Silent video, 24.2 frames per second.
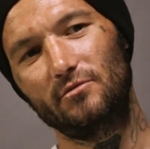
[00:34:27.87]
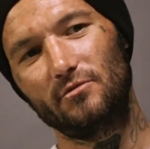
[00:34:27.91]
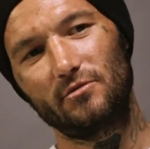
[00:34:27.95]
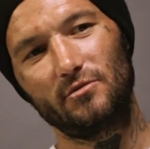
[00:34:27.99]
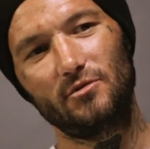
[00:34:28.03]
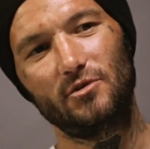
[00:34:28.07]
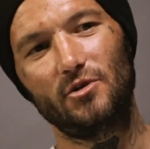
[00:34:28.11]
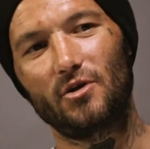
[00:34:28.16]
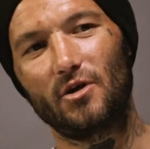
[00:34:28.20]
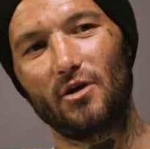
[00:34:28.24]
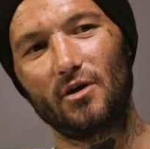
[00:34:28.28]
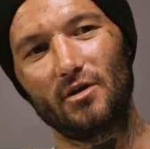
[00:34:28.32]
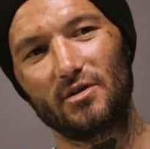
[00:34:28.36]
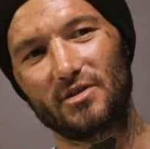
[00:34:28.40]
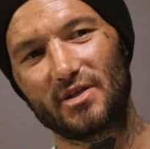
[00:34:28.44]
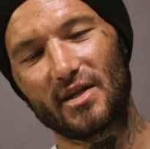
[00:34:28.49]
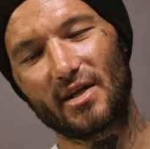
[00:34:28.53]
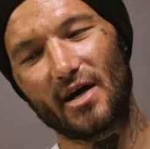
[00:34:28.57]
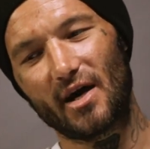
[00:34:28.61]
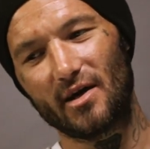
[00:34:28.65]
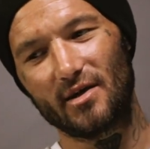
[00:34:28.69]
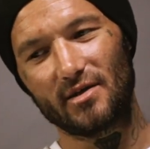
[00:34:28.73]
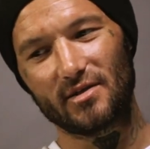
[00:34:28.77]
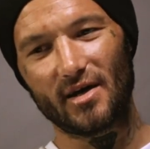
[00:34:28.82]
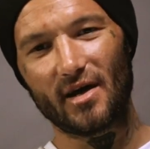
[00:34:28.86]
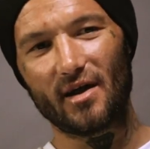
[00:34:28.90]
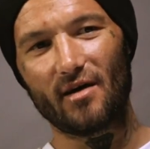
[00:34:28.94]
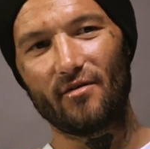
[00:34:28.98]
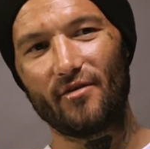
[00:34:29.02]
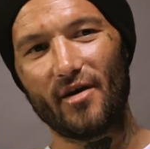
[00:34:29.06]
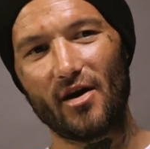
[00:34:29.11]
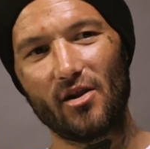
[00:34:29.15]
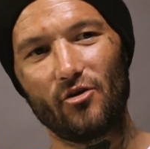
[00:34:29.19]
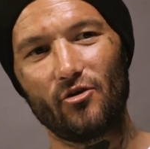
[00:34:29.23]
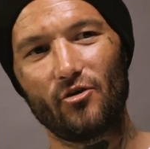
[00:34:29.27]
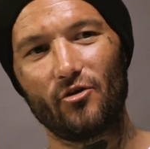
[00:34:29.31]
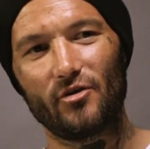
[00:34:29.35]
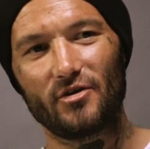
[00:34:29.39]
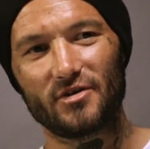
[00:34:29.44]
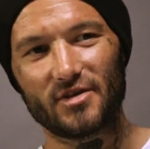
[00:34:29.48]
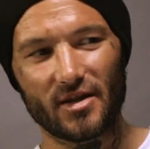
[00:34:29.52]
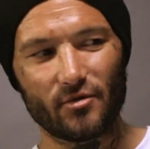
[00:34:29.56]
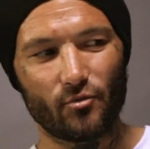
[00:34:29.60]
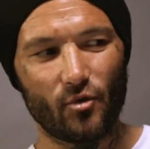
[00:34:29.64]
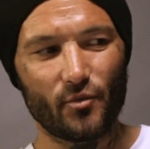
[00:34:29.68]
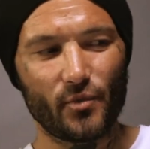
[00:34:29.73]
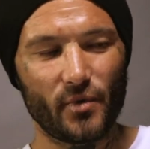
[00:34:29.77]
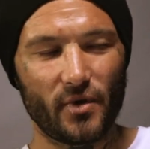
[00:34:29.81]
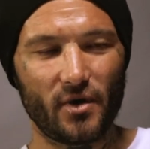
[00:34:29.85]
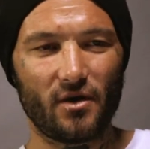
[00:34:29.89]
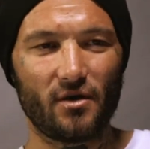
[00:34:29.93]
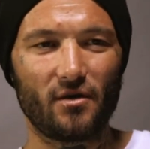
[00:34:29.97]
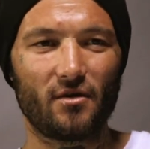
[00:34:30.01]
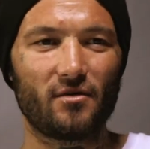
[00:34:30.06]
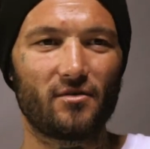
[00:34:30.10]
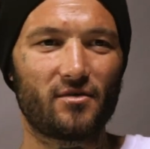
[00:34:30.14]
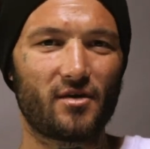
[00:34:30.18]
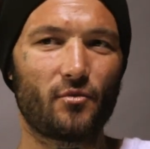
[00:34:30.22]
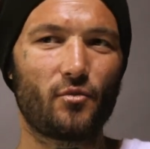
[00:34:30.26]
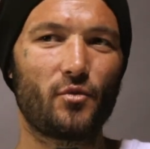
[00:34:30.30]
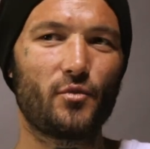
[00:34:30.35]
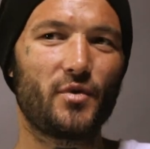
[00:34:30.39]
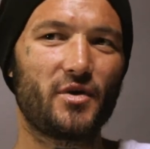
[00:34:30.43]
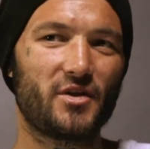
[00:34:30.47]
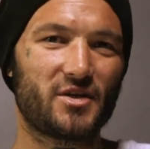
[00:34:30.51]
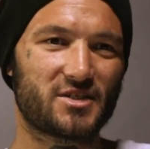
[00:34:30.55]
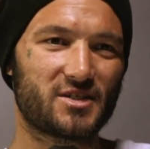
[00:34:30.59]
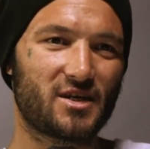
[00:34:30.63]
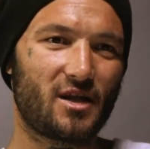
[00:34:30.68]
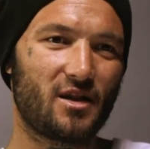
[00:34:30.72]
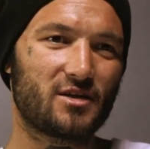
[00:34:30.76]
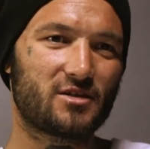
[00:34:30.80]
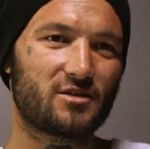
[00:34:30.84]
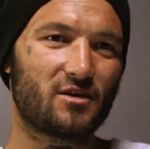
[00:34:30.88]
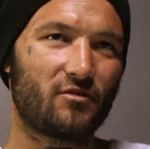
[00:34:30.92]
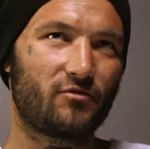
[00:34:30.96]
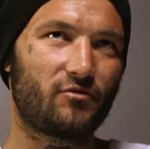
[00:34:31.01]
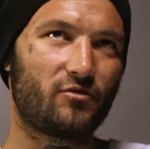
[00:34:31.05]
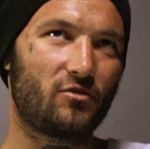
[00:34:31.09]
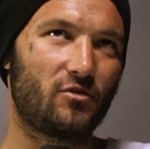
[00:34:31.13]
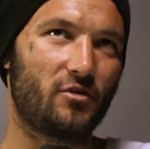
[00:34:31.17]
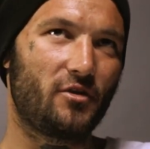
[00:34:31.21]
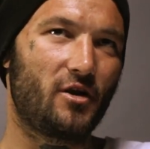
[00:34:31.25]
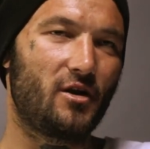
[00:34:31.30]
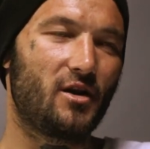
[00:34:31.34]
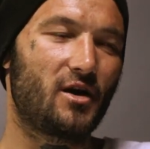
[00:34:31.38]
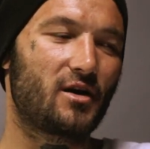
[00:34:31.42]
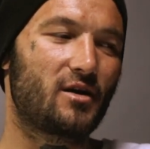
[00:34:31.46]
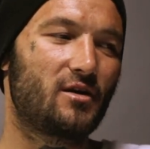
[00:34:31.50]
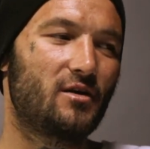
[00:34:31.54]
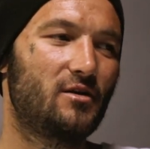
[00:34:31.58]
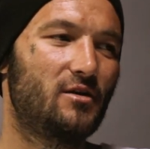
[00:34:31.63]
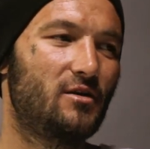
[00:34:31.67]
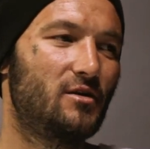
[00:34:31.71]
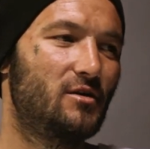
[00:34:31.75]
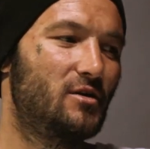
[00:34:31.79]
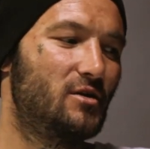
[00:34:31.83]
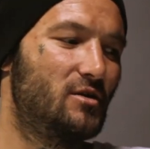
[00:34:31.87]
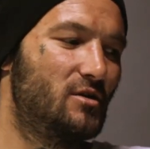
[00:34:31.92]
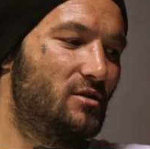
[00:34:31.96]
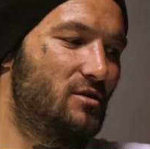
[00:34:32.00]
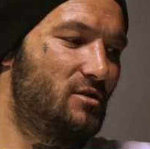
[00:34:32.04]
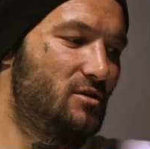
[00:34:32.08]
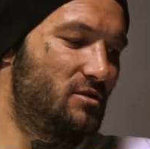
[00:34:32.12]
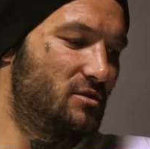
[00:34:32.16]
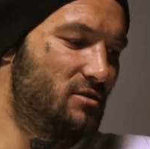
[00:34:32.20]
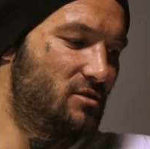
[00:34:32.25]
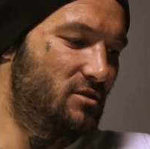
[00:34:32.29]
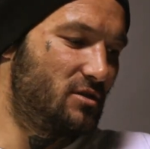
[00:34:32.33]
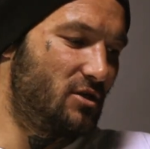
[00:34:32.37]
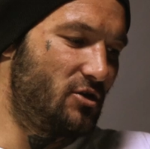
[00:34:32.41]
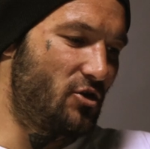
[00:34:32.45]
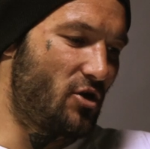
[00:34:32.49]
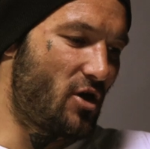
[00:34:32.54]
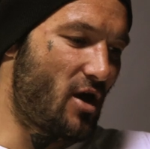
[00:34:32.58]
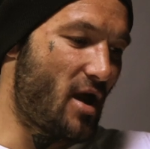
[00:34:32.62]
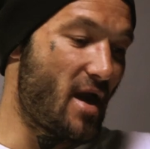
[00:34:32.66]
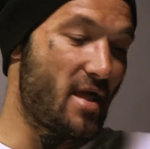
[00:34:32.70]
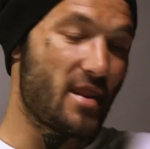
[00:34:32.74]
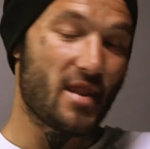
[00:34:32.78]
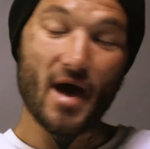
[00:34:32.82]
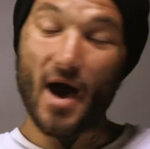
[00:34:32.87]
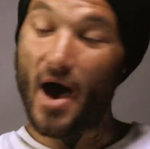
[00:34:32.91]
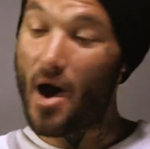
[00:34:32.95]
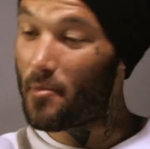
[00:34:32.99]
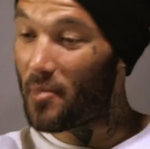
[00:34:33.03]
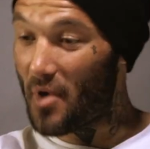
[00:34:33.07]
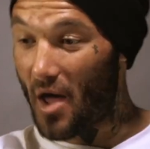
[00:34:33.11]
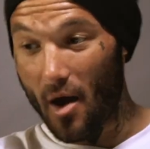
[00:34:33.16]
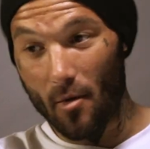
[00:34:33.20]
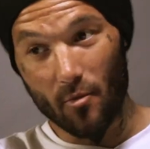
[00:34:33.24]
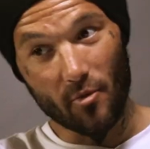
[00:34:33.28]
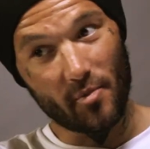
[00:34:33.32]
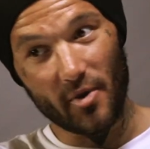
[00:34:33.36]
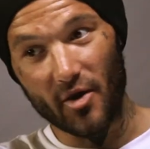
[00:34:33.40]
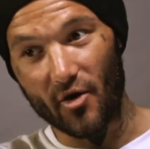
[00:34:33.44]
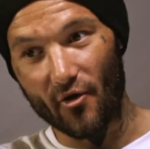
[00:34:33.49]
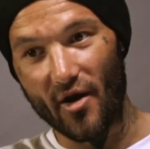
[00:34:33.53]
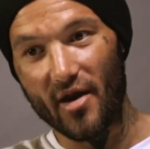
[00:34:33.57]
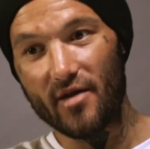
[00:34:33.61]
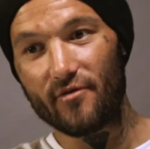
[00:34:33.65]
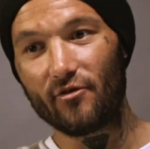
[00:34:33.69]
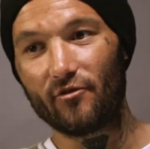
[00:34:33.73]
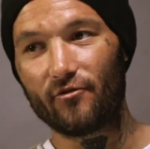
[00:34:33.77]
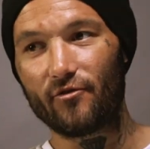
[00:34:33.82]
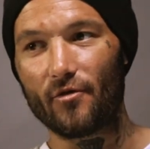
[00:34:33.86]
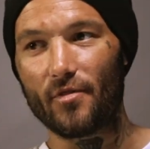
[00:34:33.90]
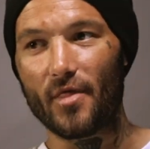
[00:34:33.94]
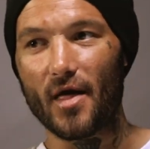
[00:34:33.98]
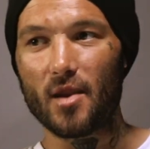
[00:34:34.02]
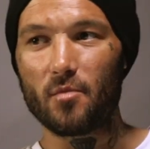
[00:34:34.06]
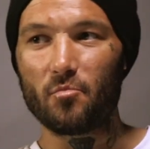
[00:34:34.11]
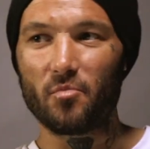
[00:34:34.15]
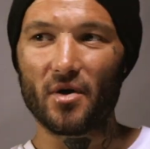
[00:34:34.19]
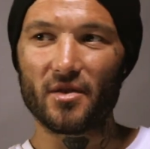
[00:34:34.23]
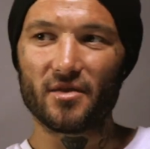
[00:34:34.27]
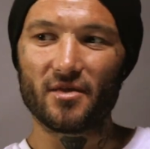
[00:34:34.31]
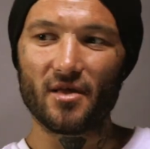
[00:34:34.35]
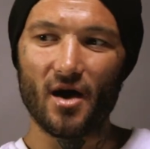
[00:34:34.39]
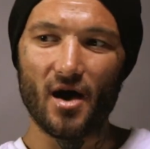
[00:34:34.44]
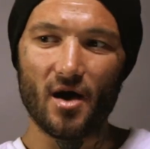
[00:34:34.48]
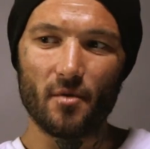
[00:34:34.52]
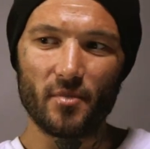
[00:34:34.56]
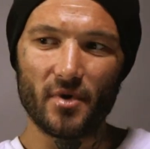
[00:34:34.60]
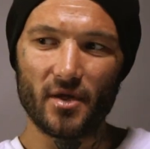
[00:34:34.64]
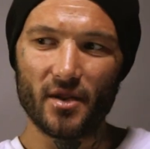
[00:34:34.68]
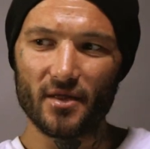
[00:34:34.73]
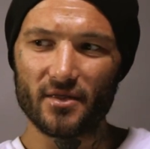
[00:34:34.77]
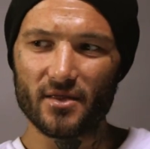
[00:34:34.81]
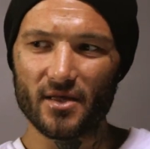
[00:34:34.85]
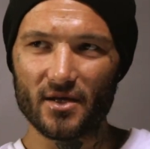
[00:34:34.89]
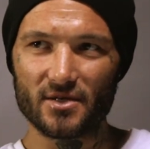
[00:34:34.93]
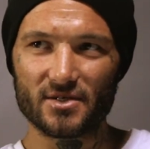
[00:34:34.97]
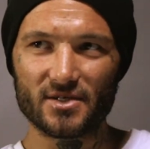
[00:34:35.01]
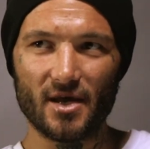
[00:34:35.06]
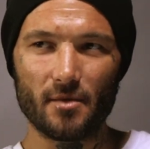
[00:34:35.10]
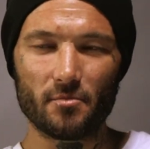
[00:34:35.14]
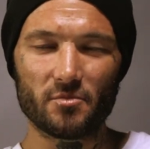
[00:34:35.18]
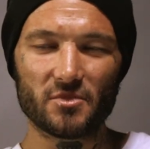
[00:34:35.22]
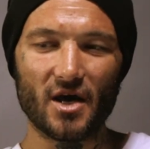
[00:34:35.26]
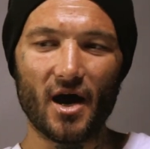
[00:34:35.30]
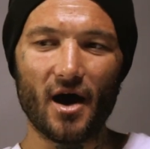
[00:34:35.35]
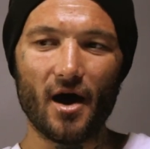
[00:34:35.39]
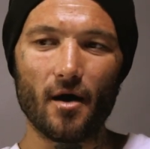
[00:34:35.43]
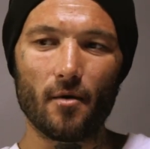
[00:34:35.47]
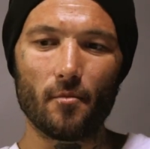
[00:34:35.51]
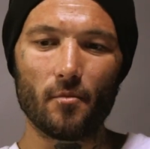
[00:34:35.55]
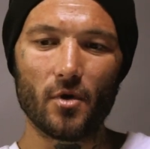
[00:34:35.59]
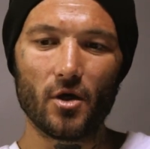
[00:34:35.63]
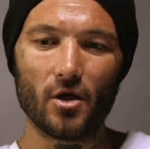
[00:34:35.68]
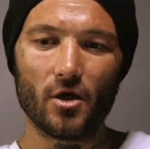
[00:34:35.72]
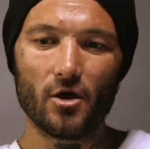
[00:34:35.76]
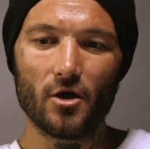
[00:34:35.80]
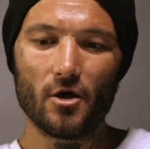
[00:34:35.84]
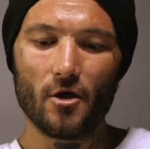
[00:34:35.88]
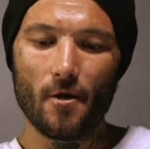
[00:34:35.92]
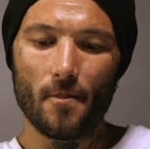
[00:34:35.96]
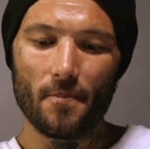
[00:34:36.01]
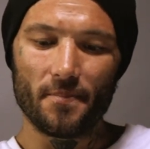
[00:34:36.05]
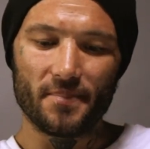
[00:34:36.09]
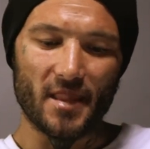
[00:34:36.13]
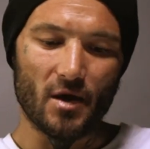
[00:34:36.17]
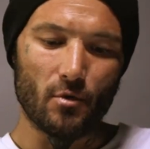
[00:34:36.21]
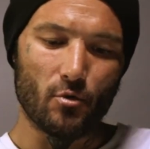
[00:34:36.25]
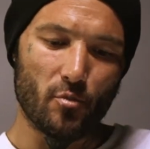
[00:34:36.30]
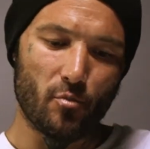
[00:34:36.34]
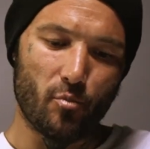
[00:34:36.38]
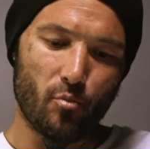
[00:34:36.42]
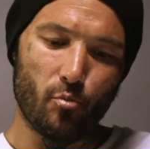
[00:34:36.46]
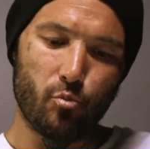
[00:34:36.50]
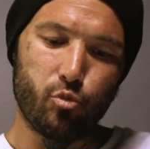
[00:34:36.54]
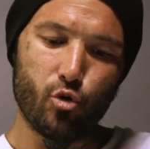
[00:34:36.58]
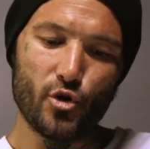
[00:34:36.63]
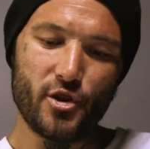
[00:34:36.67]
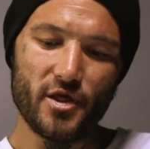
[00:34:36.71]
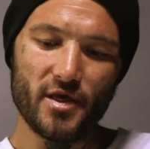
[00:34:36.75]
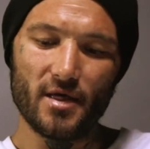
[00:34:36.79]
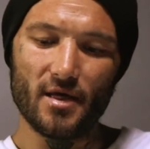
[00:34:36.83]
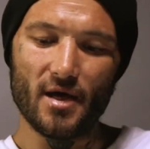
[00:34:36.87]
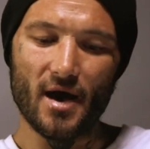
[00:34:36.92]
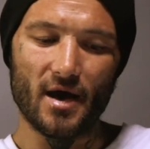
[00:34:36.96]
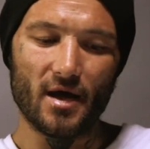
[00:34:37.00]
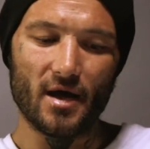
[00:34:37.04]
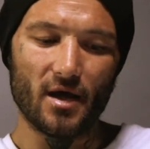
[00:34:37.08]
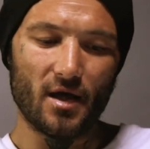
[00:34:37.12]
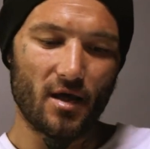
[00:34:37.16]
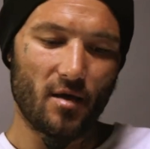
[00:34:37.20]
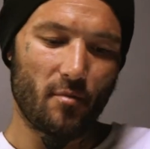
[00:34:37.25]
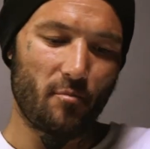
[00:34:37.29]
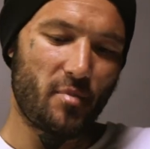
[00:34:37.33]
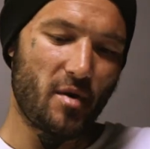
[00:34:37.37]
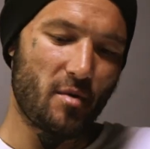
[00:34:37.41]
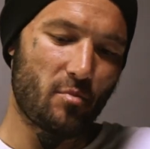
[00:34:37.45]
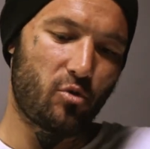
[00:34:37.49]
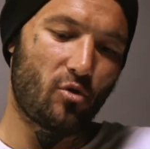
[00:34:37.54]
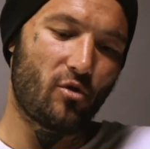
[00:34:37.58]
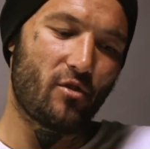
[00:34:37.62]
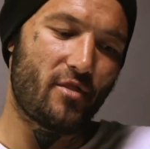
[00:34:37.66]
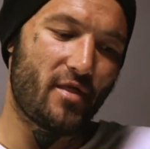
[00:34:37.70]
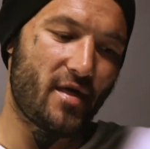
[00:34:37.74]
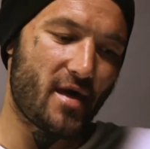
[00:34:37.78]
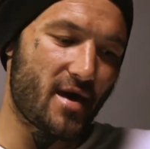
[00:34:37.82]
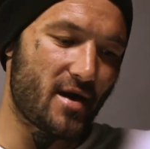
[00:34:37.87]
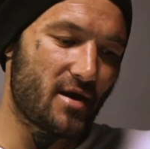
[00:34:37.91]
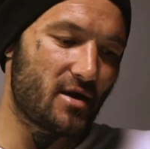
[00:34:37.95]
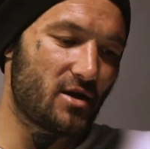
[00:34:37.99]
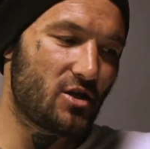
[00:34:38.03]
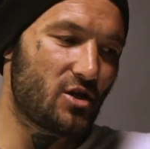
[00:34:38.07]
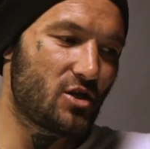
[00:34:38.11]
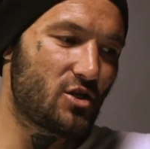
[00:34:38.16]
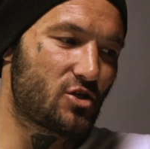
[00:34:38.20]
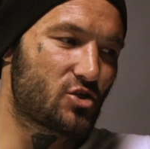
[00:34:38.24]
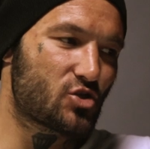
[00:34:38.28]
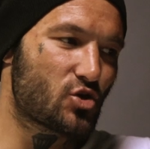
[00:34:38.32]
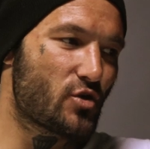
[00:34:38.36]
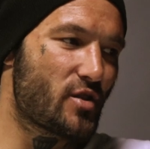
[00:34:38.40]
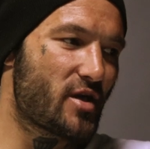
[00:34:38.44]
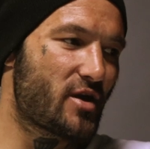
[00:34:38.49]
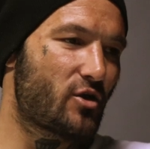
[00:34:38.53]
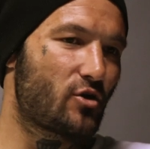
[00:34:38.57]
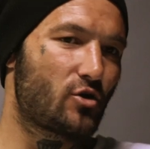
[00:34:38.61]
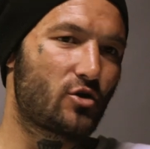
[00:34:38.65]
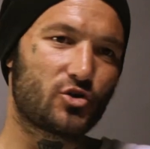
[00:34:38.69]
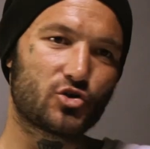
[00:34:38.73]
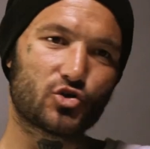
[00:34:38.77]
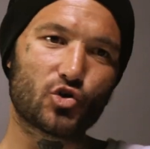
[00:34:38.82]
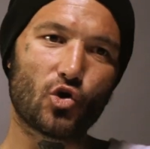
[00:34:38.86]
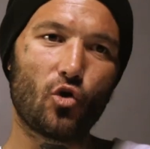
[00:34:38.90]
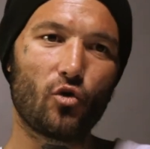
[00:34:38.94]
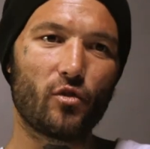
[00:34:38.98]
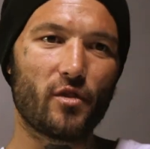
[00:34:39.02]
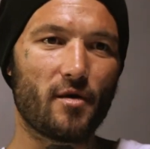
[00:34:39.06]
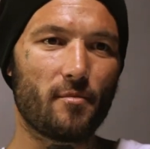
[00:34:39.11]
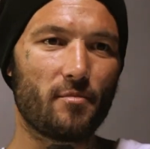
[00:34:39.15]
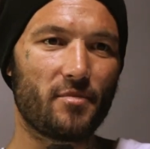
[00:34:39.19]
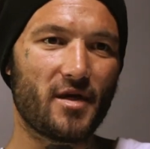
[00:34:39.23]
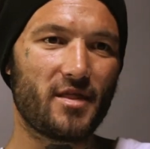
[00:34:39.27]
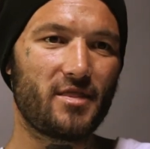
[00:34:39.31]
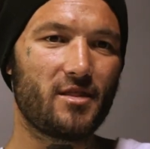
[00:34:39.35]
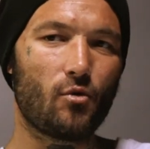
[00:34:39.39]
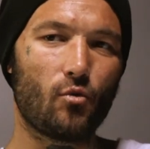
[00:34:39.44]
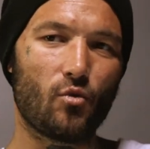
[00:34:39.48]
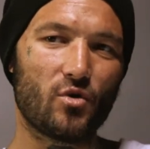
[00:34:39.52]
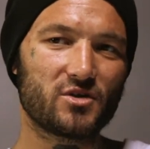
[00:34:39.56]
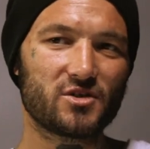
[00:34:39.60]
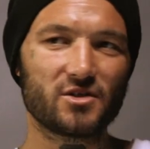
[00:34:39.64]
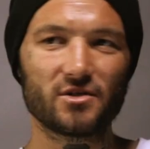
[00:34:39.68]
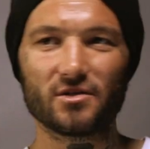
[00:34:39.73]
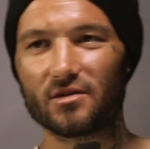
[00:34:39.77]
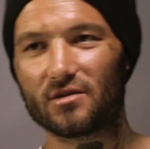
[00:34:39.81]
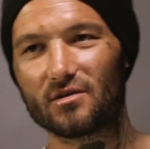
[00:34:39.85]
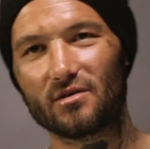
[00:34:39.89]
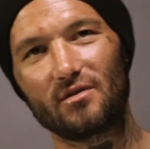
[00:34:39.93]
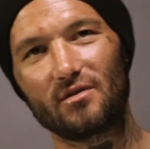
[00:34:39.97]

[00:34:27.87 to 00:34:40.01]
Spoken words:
You know, is that our value? Is that what we're gonna sell ourselves for? You know, like, you know, and I mean, I'd be grateful for that, but I mean, at the same time, they were putting people there so they could control them. Then it wasn't